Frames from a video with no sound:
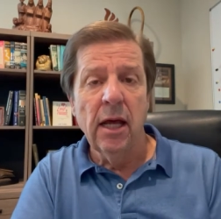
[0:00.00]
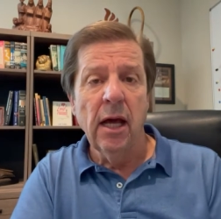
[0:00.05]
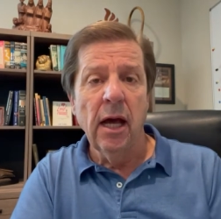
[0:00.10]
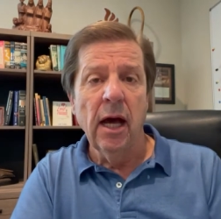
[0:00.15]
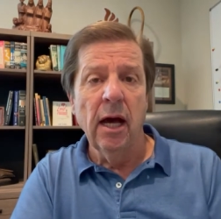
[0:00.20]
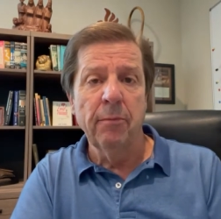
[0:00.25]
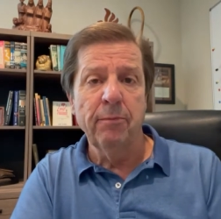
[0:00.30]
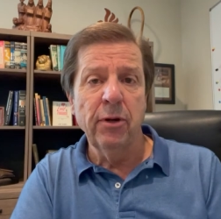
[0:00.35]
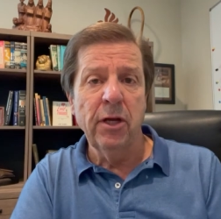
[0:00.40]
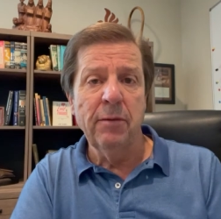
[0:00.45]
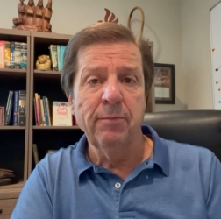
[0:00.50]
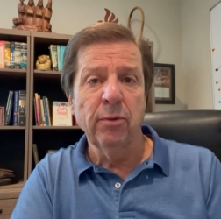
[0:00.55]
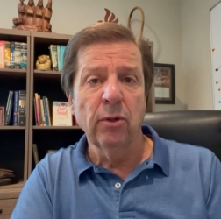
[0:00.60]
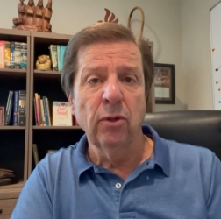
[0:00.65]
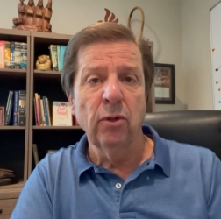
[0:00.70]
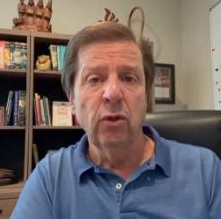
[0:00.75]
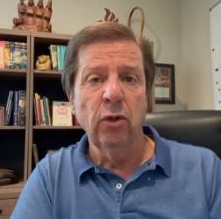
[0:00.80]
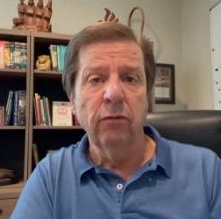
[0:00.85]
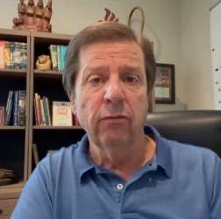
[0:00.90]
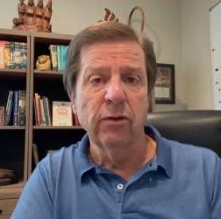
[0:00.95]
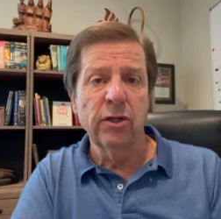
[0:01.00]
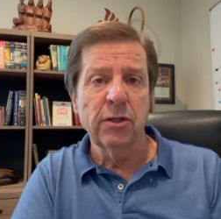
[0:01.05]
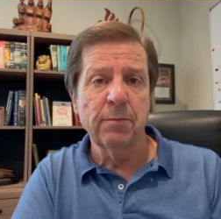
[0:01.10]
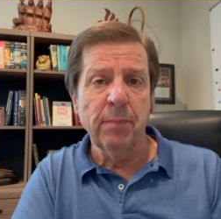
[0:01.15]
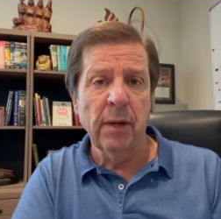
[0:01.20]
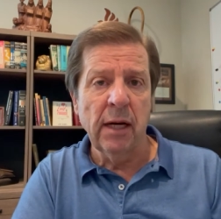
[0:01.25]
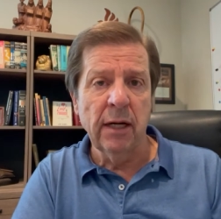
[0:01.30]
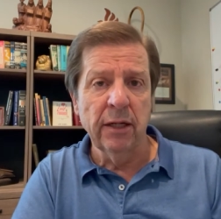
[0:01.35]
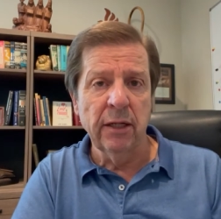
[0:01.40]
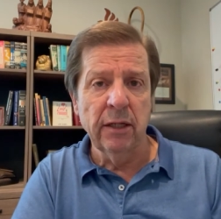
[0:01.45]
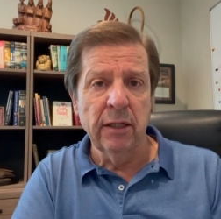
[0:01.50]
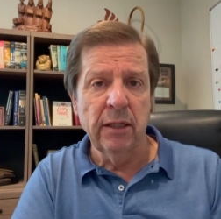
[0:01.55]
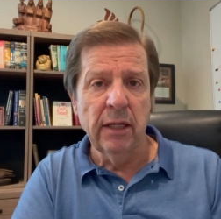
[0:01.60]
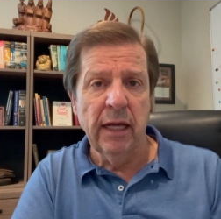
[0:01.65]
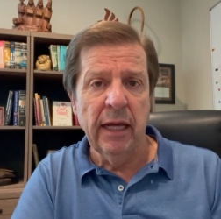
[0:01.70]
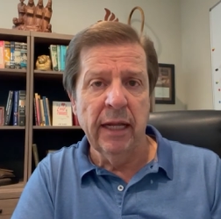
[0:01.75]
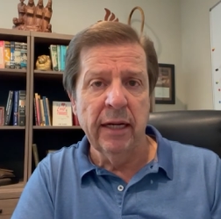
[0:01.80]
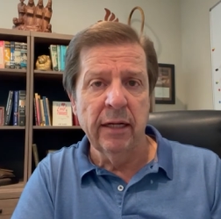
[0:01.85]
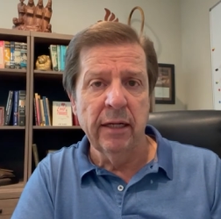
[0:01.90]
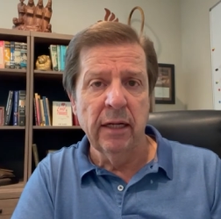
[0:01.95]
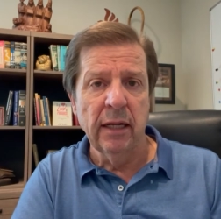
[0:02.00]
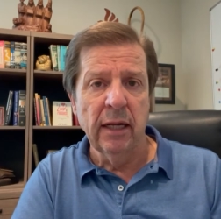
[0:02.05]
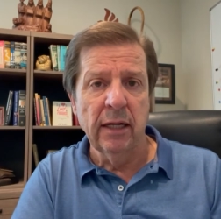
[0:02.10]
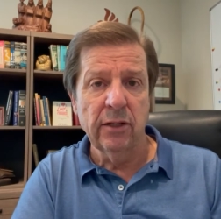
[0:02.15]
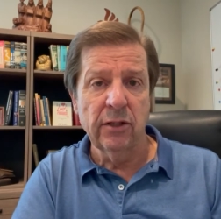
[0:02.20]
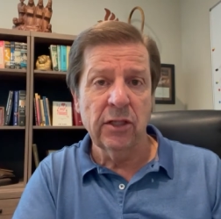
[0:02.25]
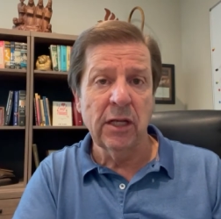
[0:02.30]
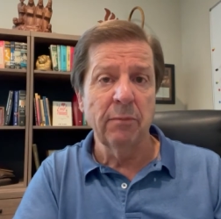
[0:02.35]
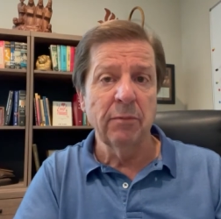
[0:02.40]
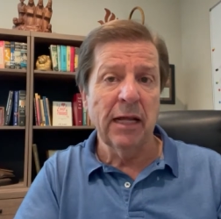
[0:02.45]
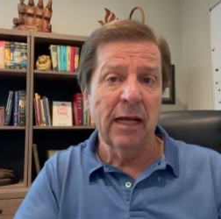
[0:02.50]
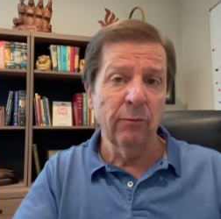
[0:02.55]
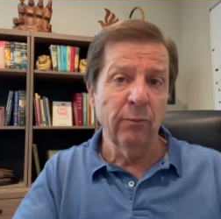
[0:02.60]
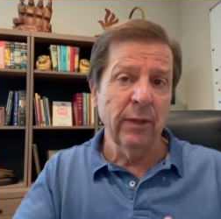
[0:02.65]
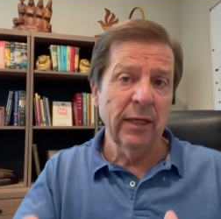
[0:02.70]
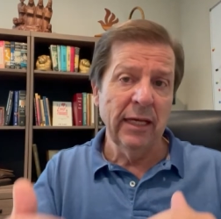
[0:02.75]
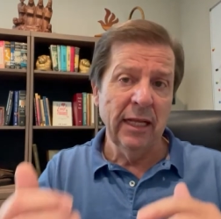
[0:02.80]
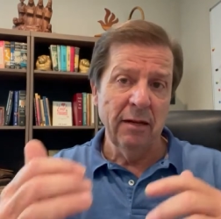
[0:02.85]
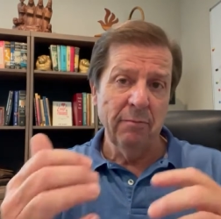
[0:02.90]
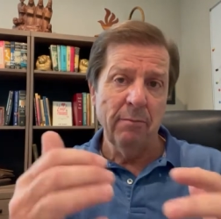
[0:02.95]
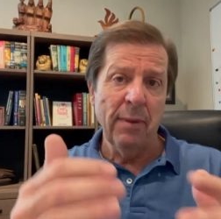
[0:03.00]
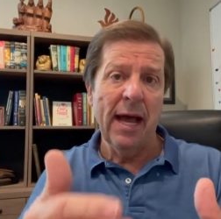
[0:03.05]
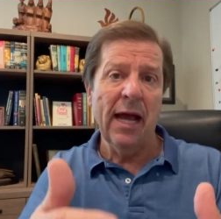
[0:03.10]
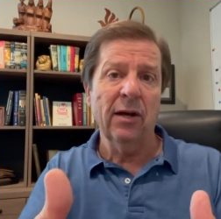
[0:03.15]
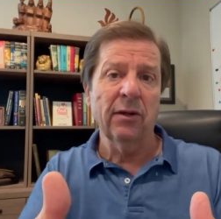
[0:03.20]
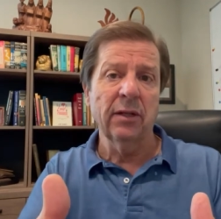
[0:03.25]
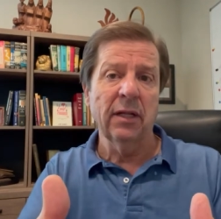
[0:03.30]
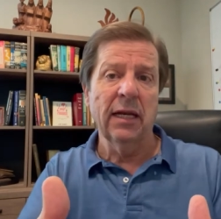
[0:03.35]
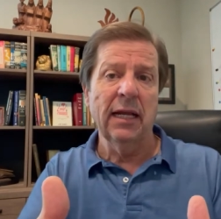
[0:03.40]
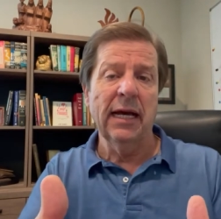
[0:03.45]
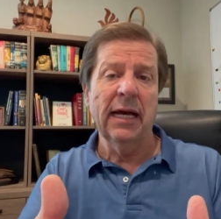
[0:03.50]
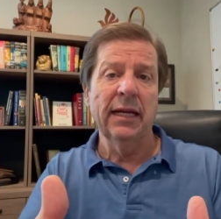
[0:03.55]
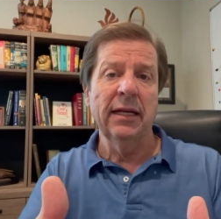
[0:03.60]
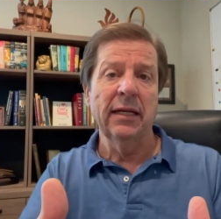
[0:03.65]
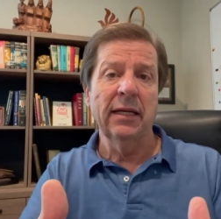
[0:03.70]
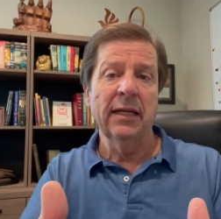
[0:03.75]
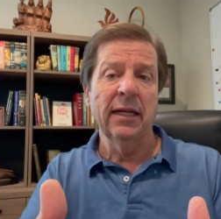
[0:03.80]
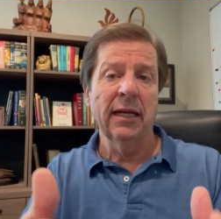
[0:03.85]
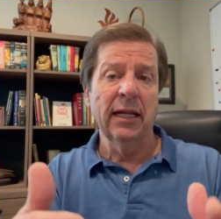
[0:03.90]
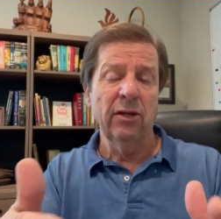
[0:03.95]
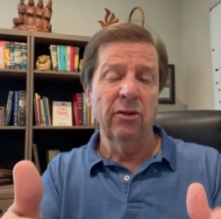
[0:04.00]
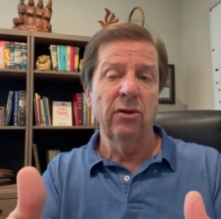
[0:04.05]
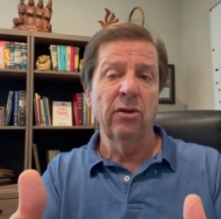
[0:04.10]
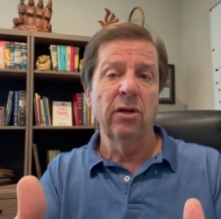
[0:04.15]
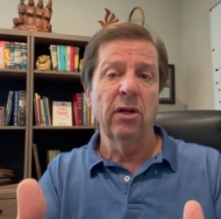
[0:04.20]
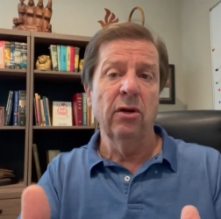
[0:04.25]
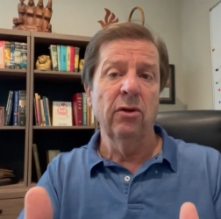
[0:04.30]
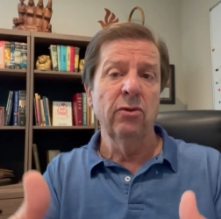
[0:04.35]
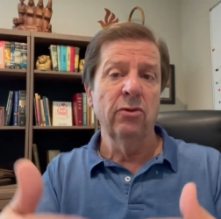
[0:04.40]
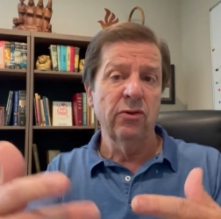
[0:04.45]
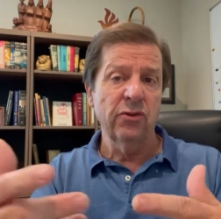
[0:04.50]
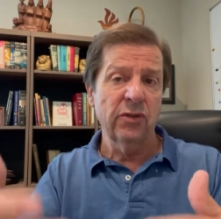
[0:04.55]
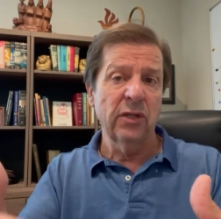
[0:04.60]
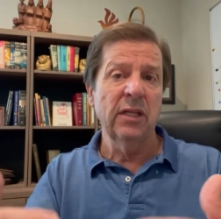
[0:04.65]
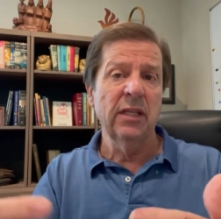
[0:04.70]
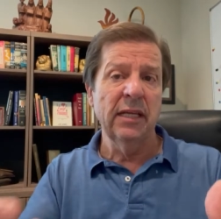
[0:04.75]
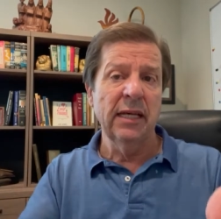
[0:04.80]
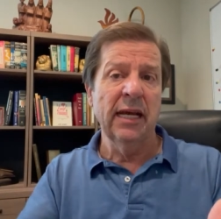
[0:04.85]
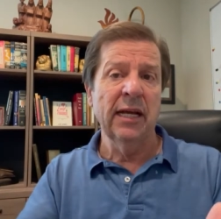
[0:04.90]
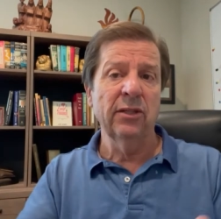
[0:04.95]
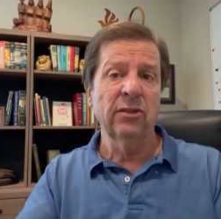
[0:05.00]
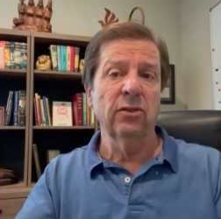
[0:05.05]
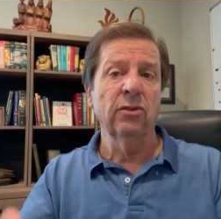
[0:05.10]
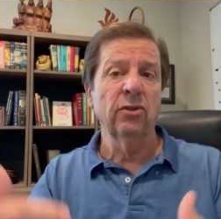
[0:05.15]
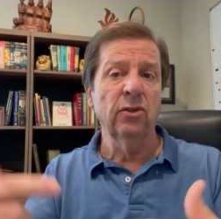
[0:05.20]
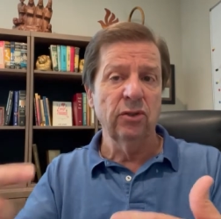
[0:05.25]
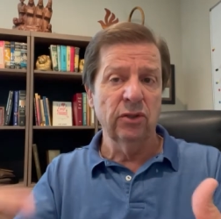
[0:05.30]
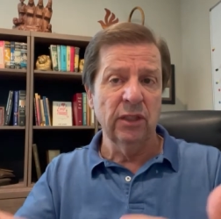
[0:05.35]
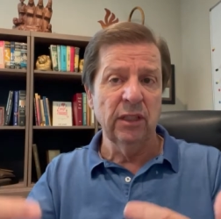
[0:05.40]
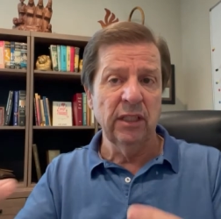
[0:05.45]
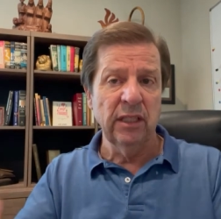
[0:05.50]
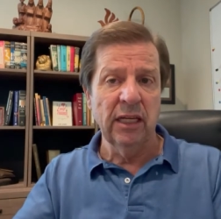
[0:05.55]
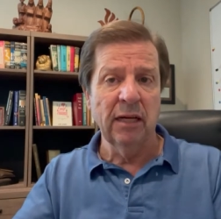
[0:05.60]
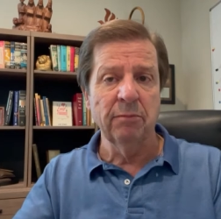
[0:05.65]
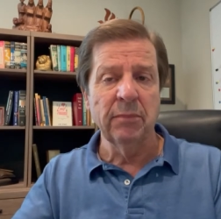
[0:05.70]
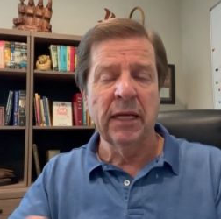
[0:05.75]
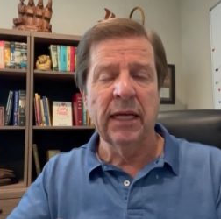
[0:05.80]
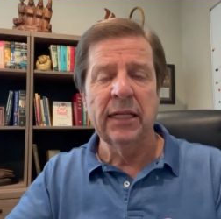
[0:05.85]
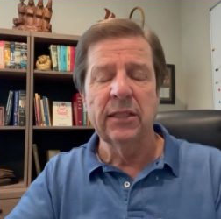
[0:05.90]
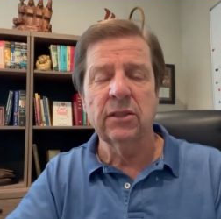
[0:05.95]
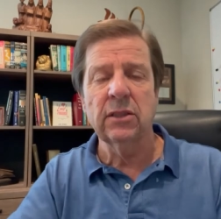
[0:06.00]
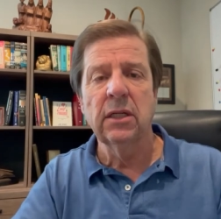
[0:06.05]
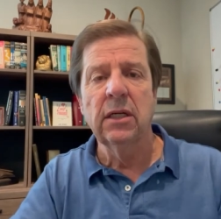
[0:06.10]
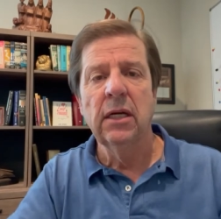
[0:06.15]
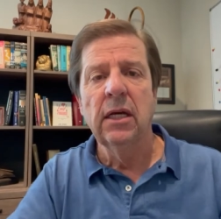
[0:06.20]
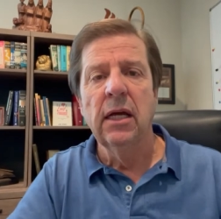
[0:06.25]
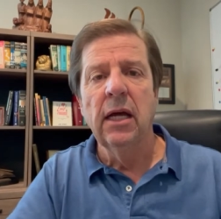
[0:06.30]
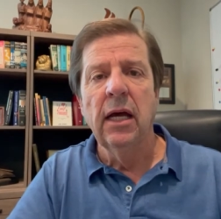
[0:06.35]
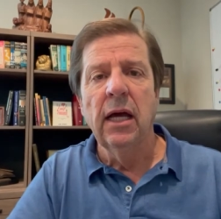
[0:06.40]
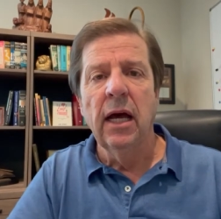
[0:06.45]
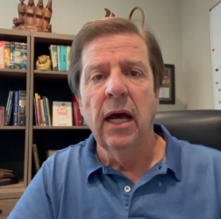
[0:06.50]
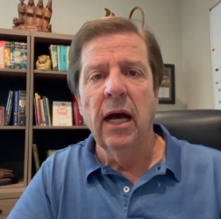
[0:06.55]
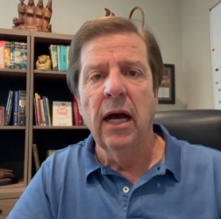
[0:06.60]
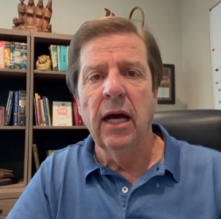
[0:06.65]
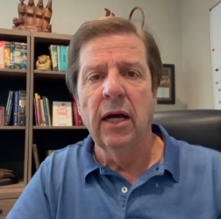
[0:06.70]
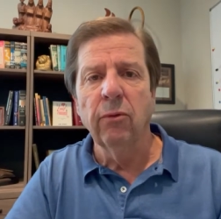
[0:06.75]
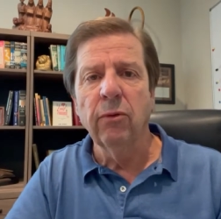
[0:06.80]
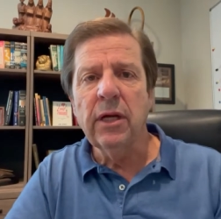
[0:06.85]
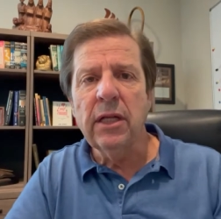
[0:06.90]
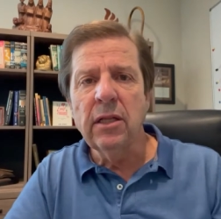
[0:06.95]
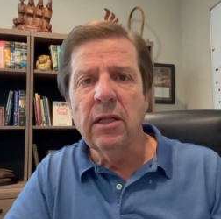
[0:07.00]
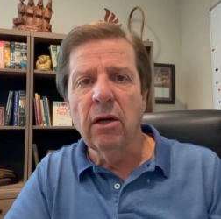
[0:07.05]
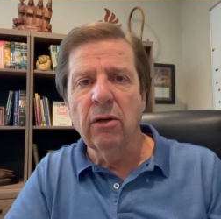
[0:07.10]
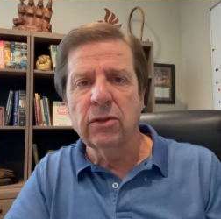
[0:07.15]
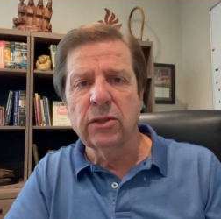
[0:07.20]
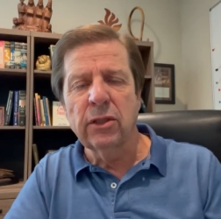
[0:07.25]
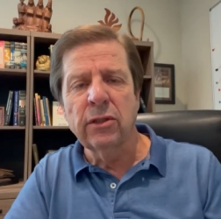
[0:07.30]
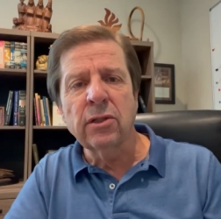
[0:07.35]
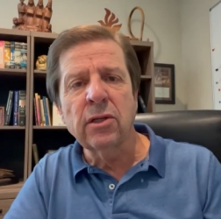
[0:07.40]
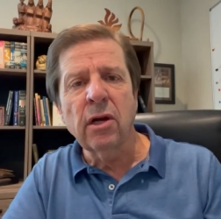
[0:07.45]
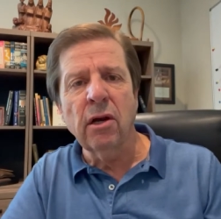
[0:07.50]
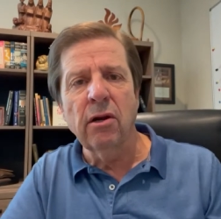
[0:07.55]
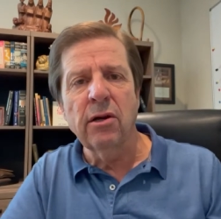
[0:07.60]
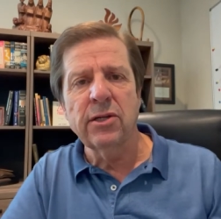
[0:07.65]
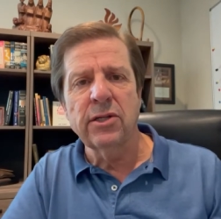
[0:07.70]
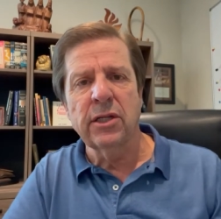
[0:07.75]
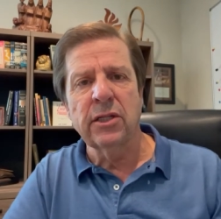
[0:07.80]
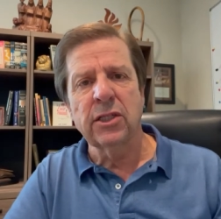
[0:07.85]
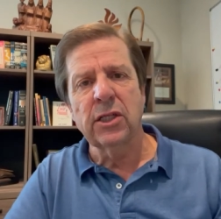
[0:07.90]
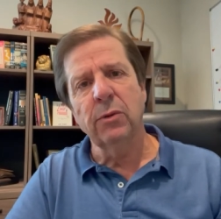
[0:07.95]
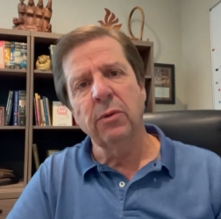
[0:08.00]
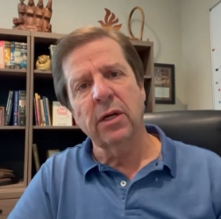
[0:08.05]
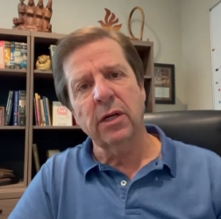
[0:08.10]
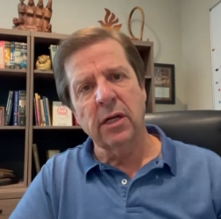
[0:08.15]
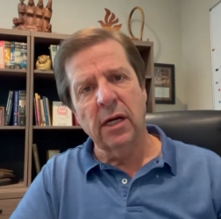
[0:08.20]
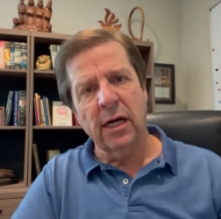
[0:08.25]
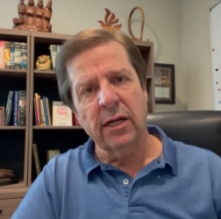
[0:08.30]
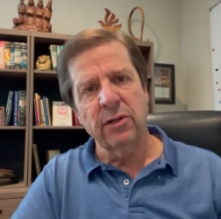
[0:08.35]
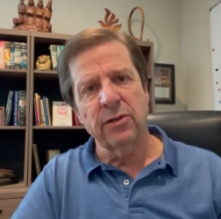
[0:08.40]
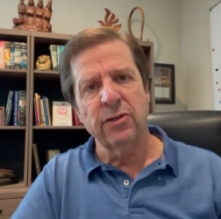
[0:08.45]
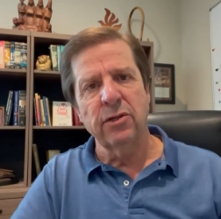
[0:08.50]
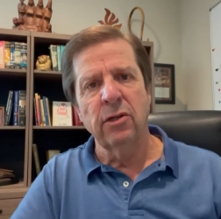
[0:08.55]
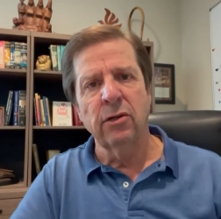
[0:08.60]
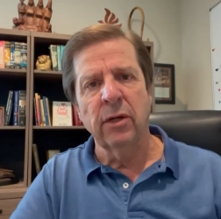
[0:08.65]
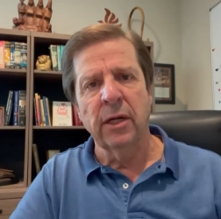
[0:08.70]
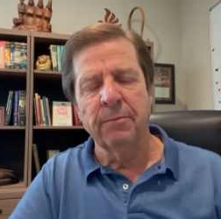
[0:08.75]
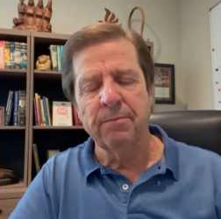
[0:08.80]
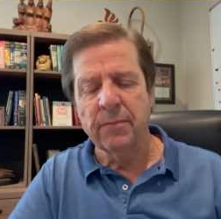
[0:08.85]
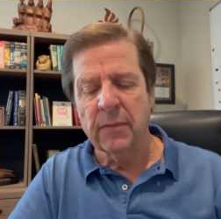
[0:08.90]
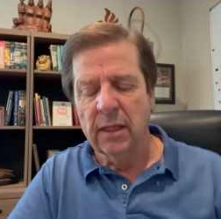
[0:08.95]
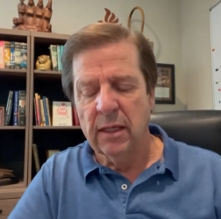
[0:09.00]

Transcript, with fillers: uh, people who've responded. And uh, sometimes we get it back on the line to let you know you see the answers, you see the updates. Uh, read those. They're encouraging. See what God is doing